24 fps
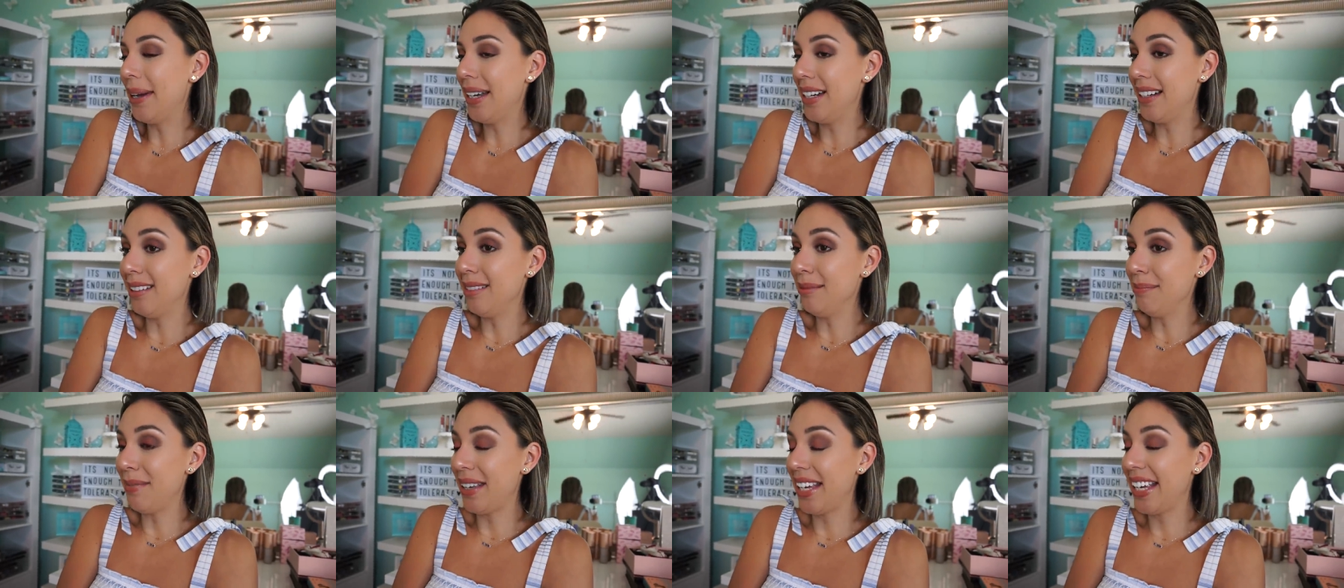
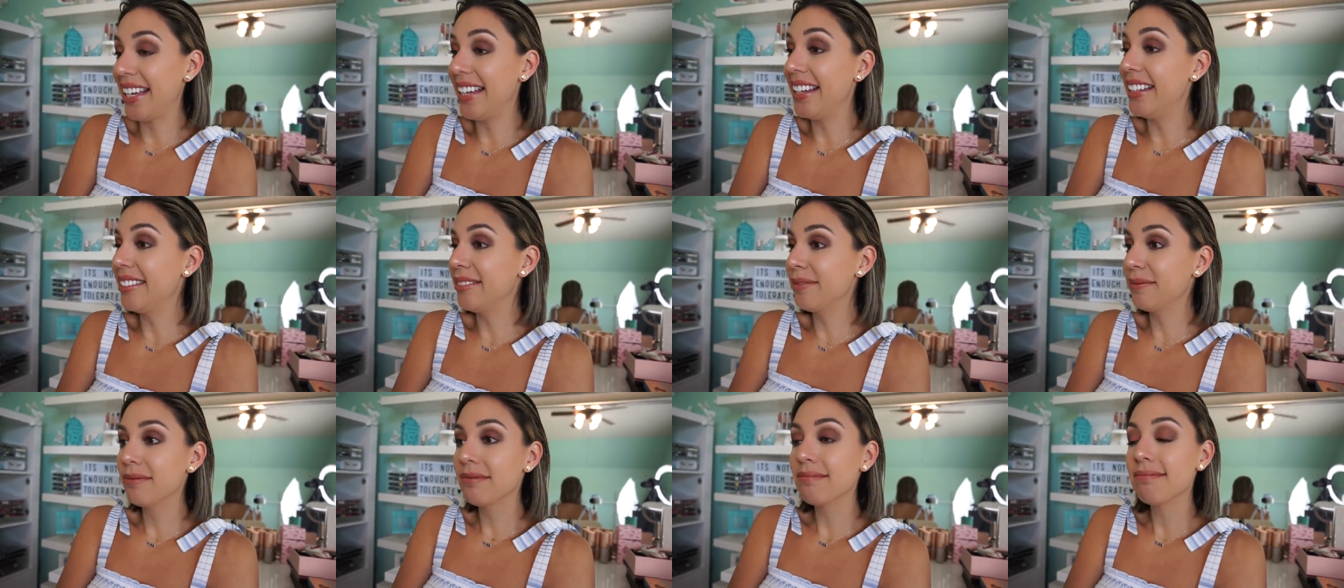but
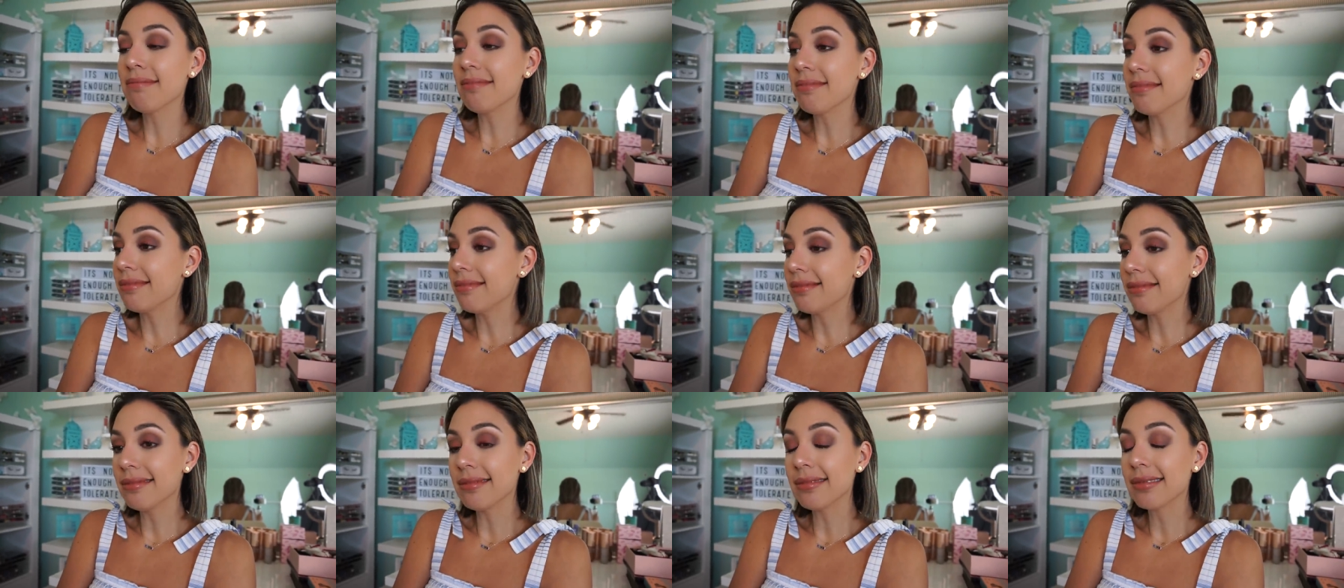man,
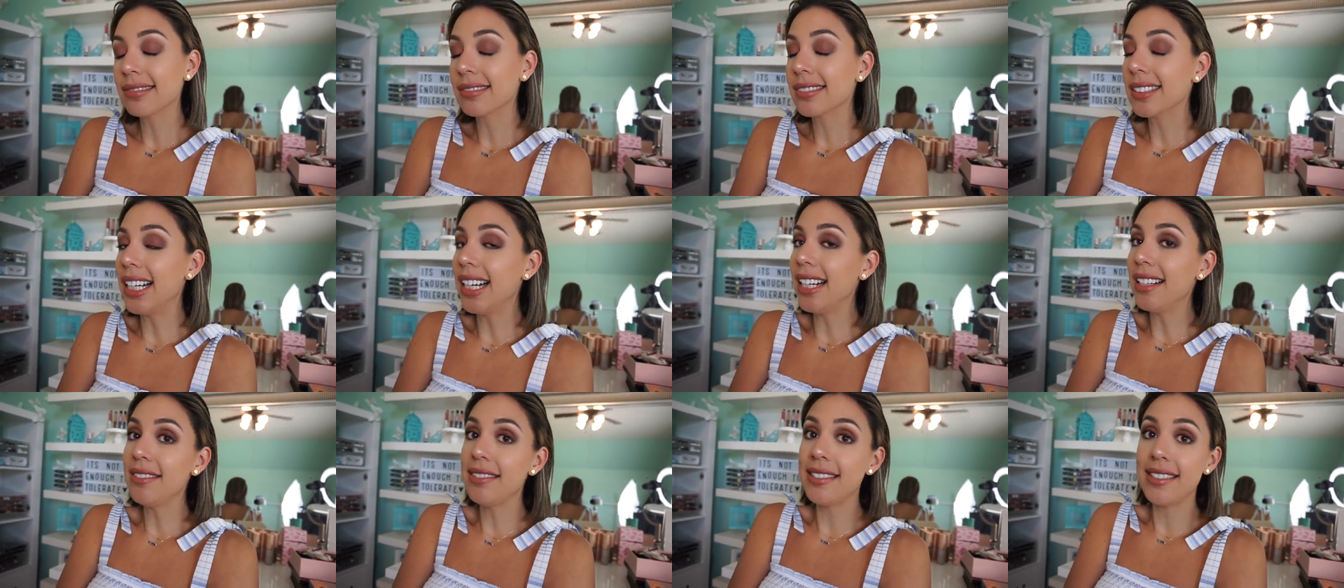
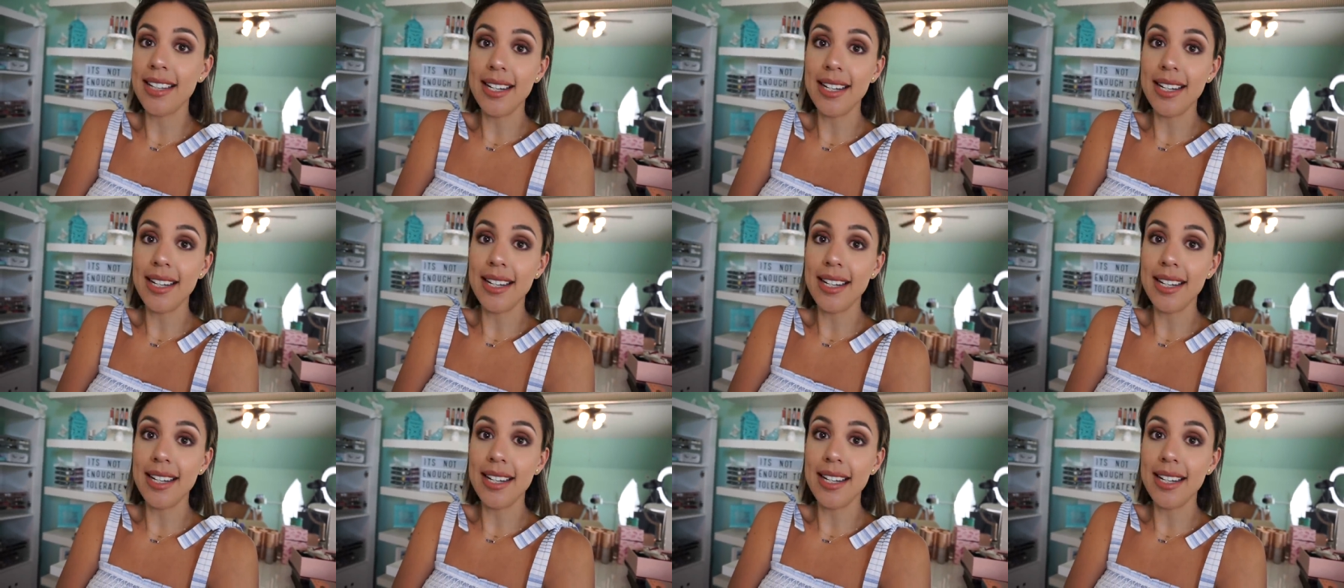I've